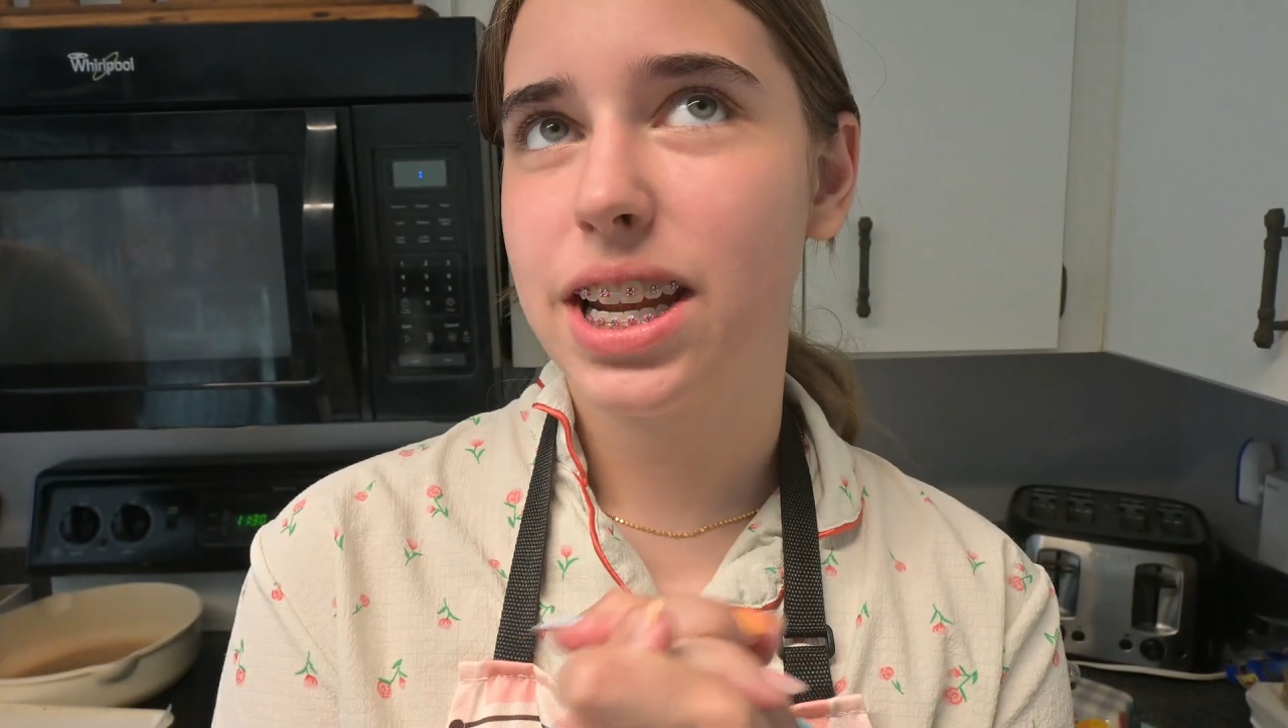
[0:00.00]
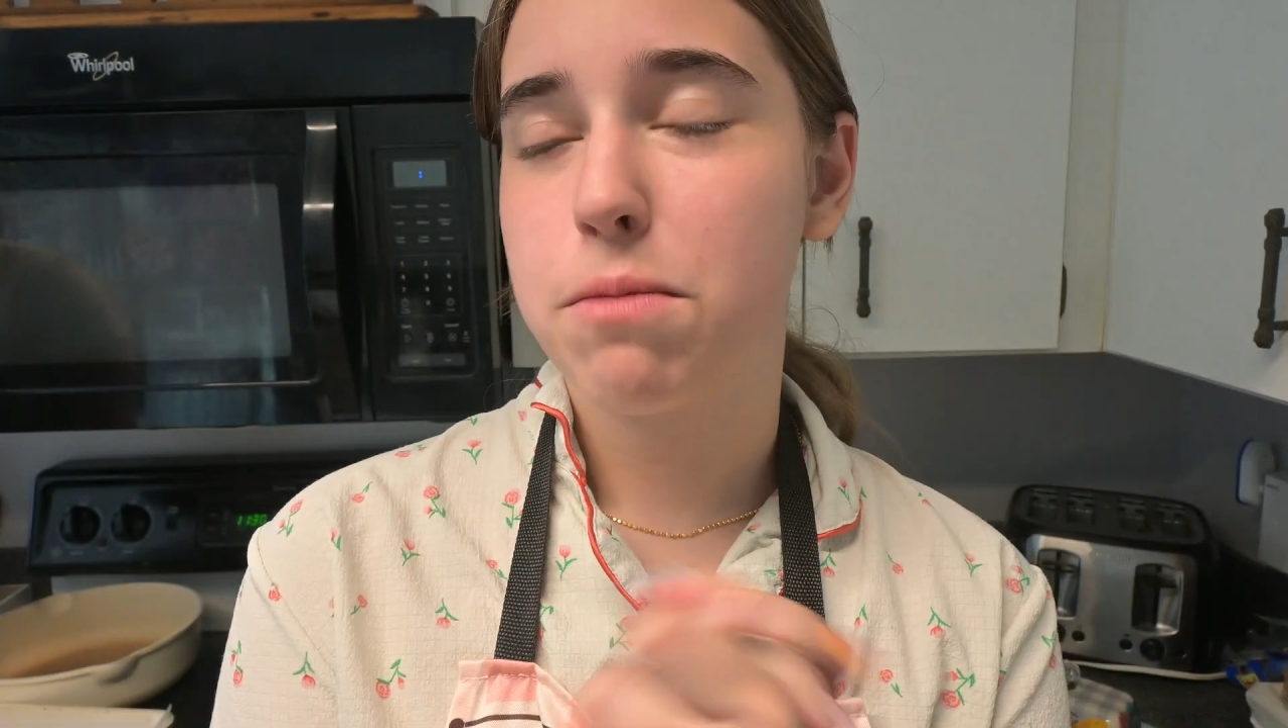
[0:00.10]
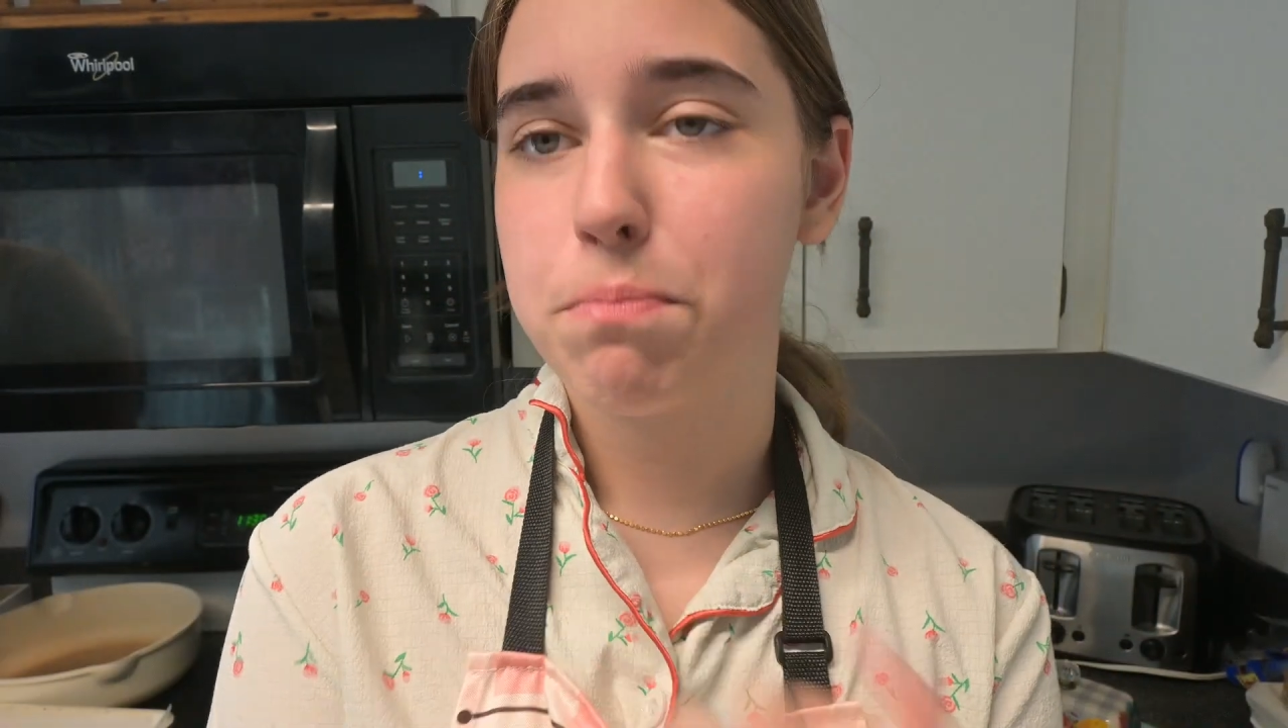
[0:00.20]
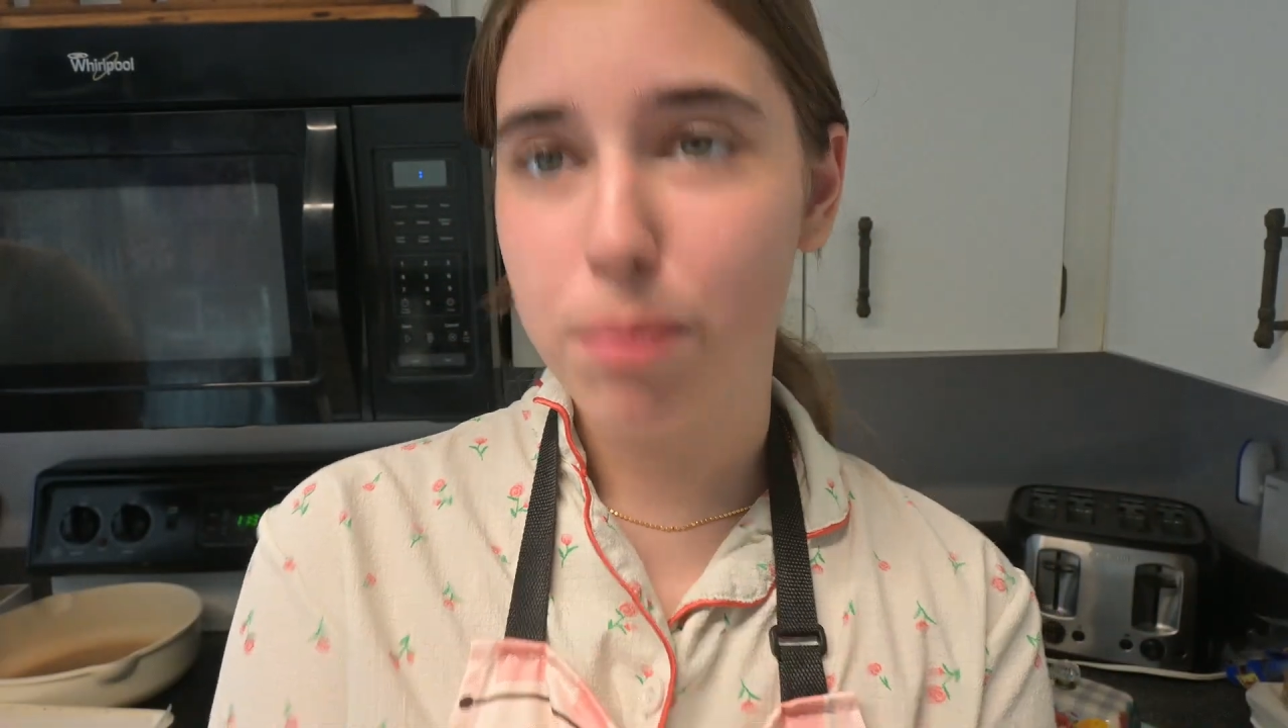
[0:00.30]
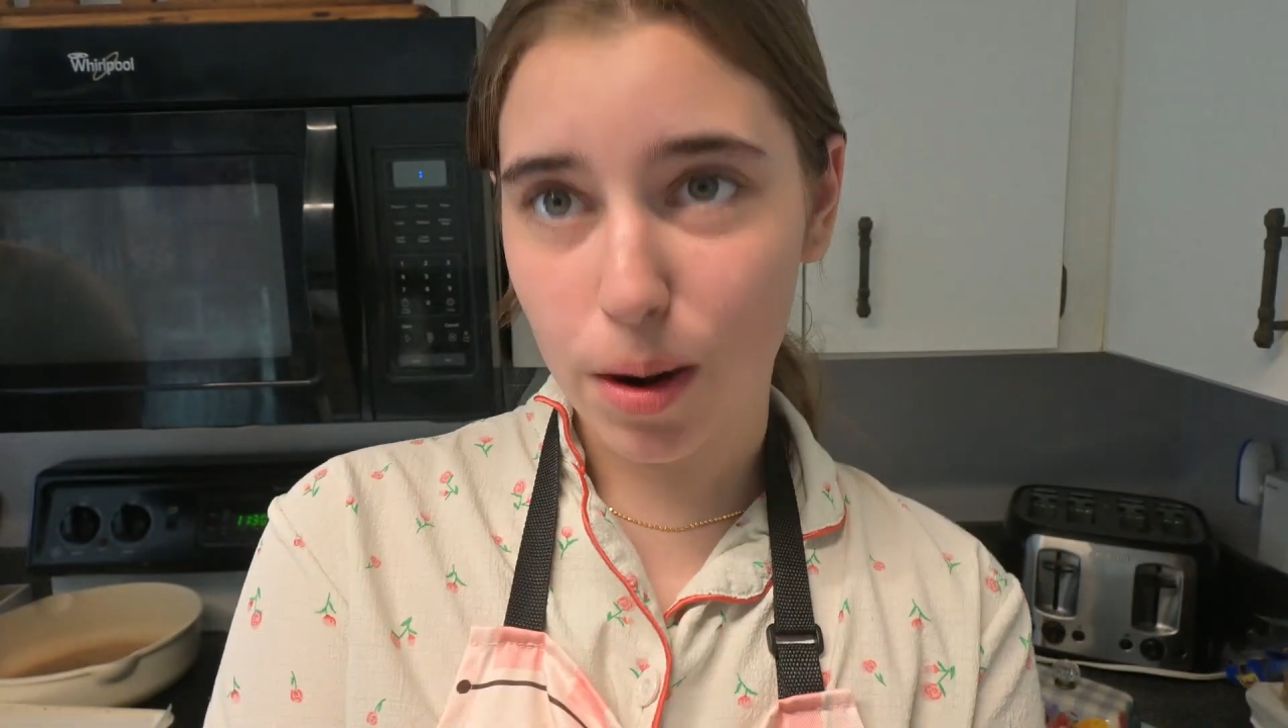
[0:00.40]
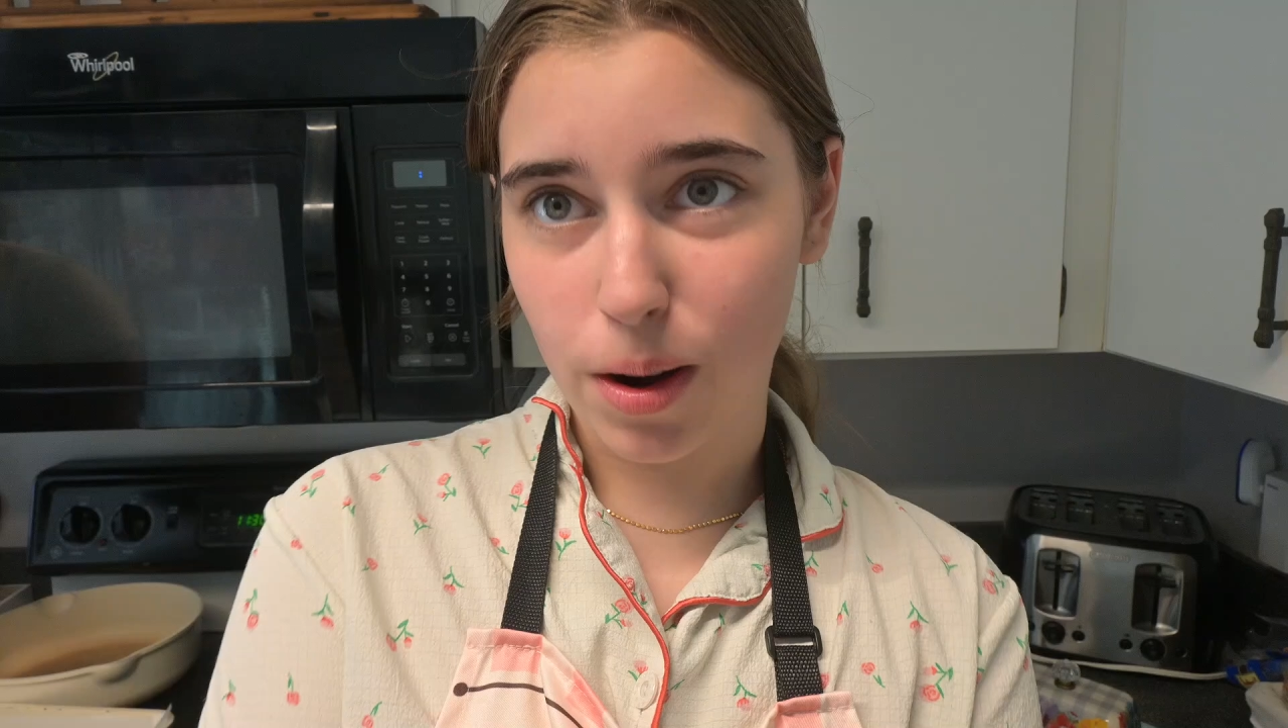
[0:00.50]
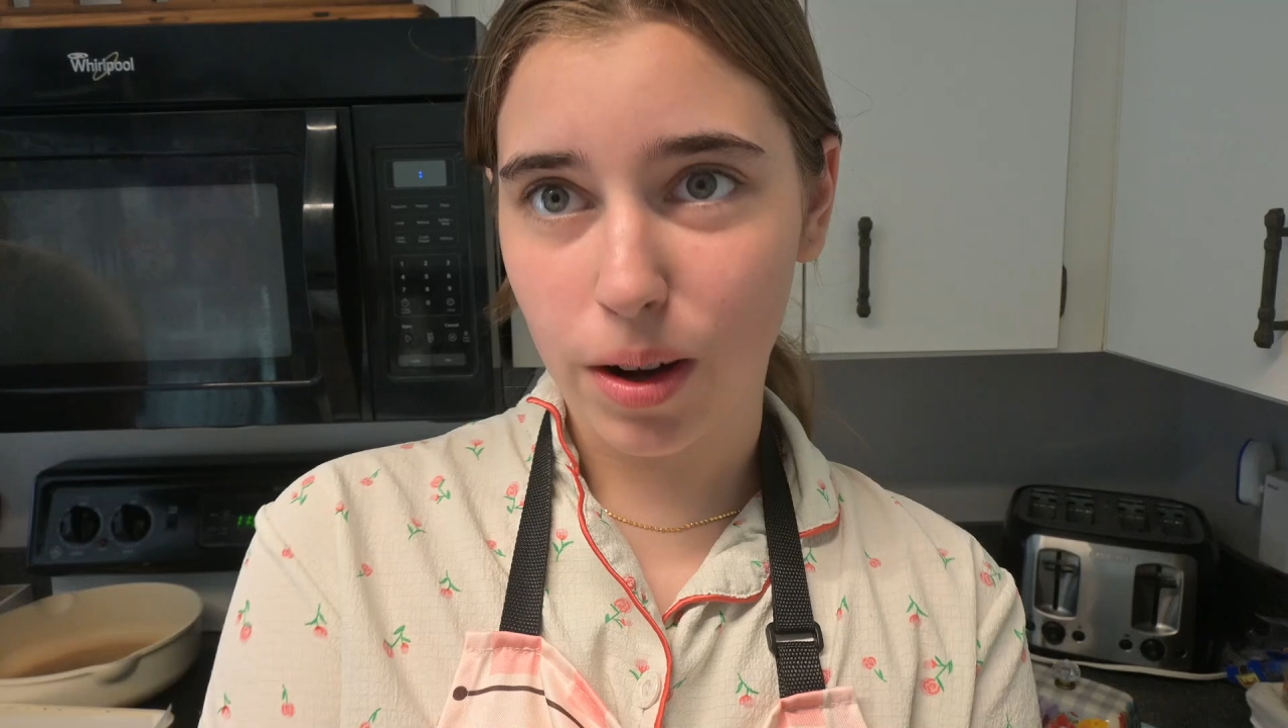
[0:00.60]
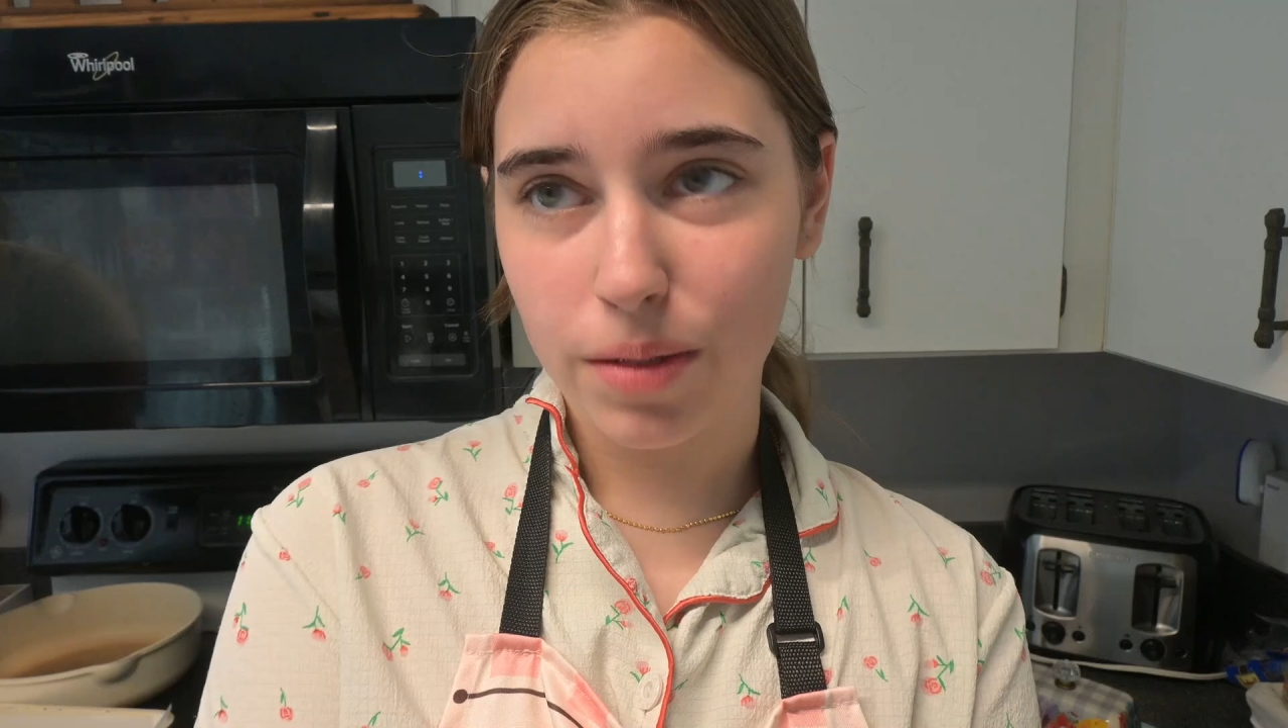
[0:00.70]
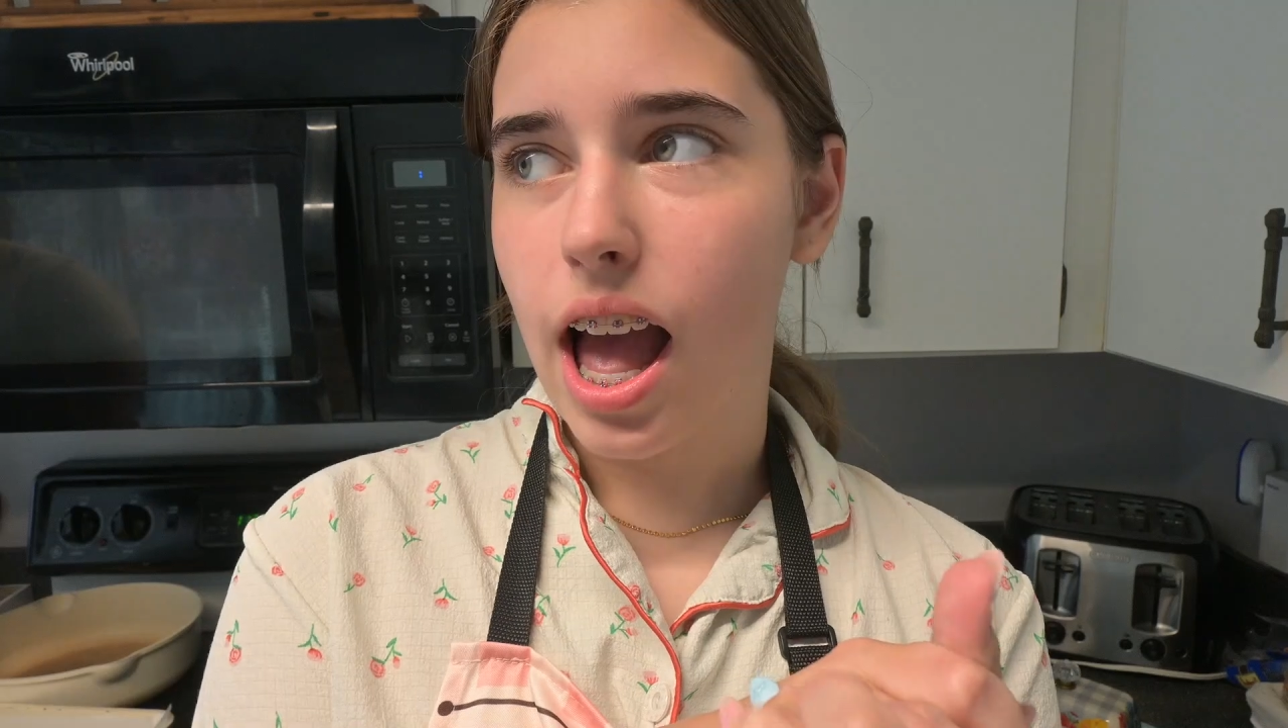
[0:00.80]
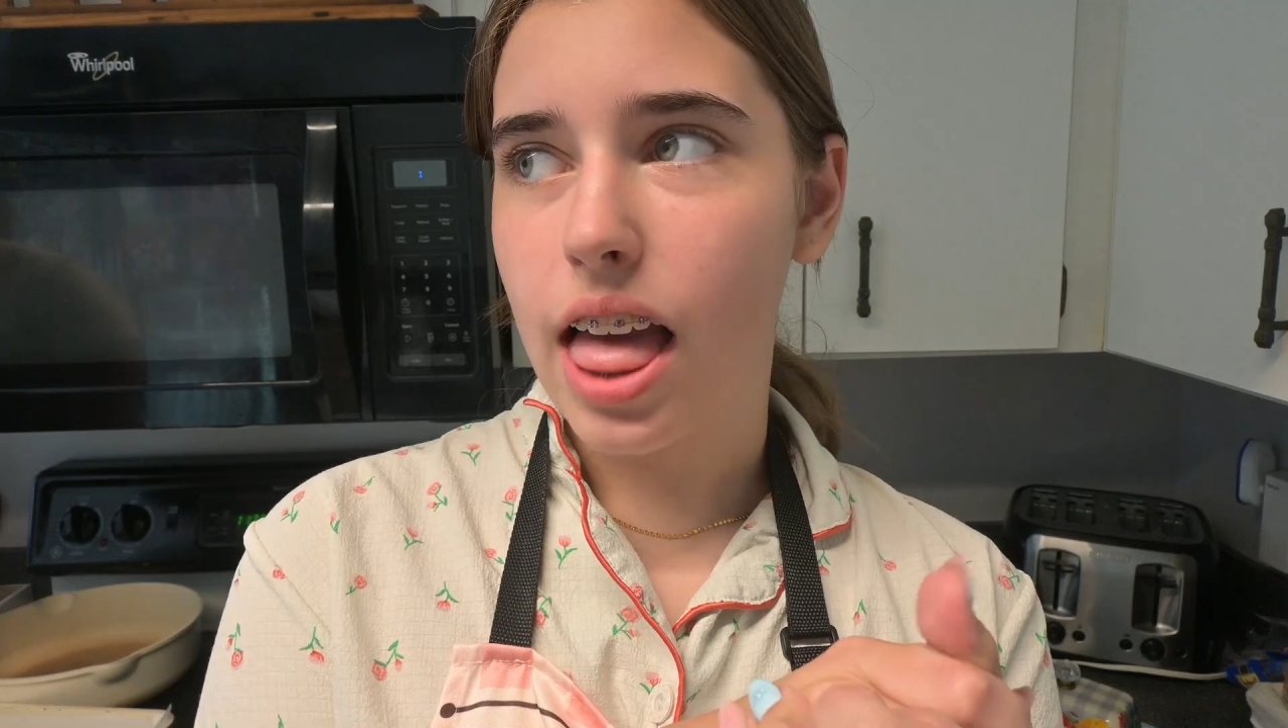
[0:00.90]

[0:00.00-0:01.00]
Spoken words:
in a bowl,